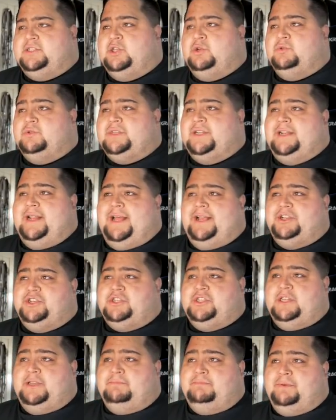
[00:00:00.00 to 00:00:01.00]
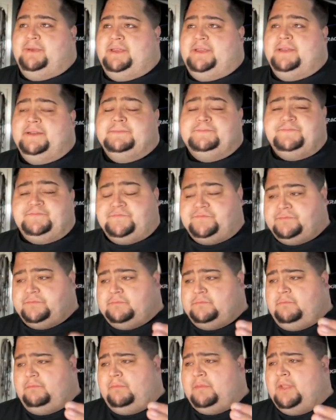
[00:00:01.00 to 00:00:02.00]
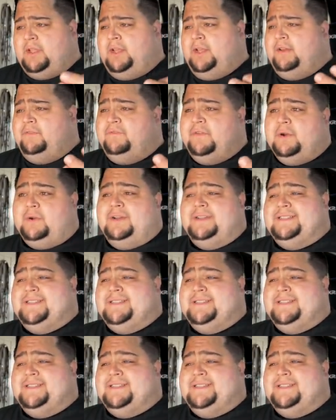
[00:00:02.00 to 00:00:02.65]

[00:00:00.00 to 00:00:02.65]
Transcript: those can actually be very